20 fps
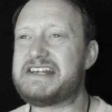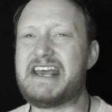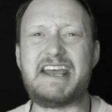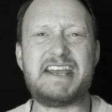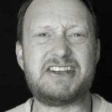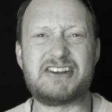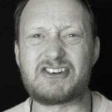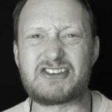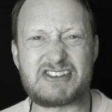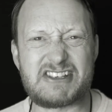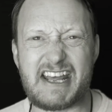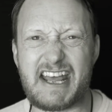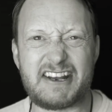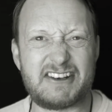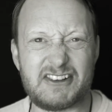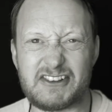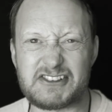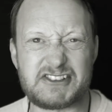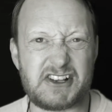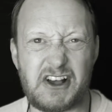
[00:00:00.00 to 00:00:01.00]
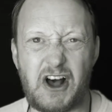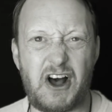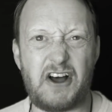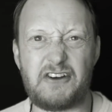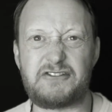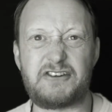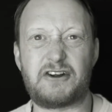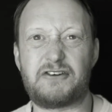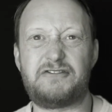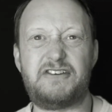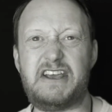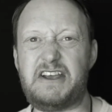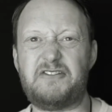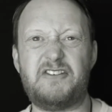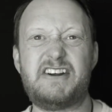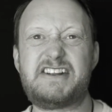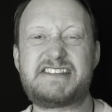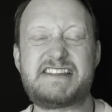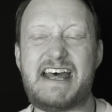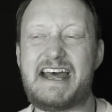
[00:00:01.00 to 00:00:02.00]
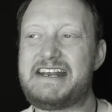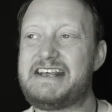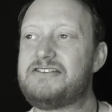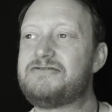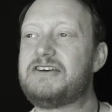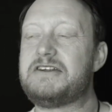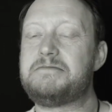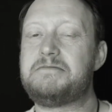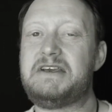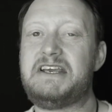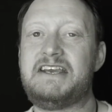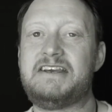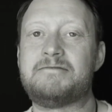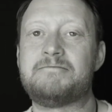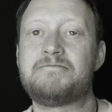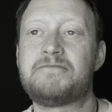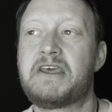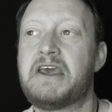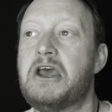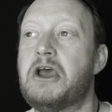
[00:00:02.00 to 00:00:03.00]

Take your sandals off your feet. What does that even mean?